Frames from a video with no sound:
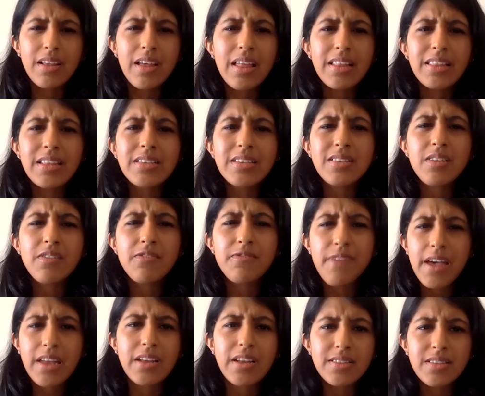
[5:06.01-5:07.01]
And these are
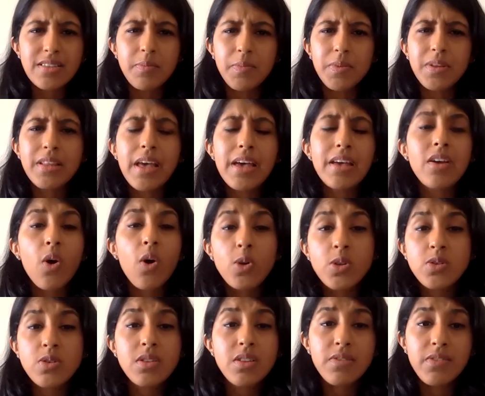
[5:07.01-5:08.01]
very simple. They're
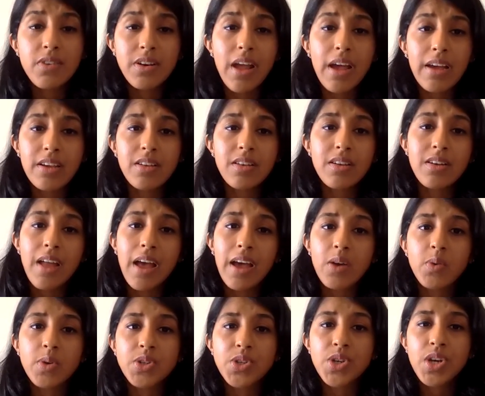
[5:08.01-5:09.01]
also in the vernacular
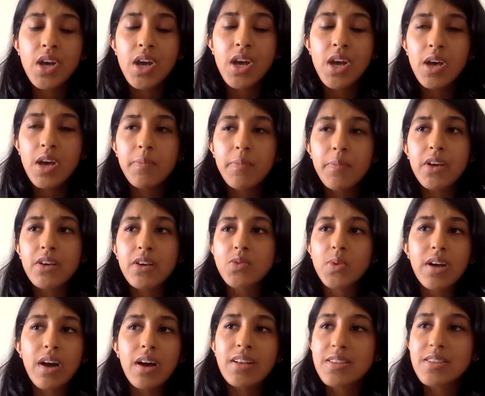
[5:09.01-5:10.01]
language, because we
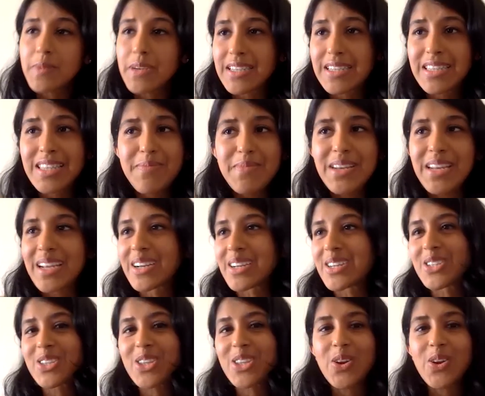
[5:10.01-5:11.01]
can't speak to them in English.
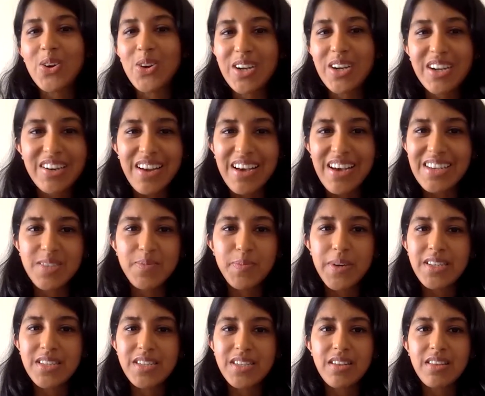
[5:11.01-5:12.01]
They're not going to grasp
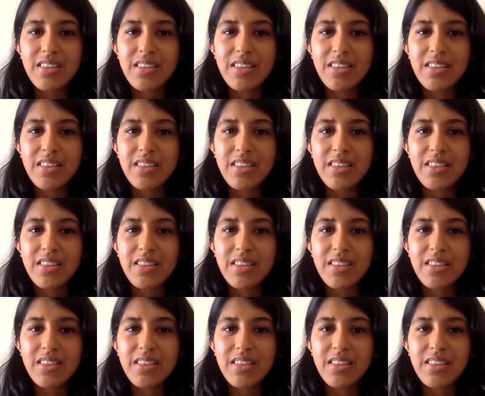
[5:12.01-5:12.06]
it.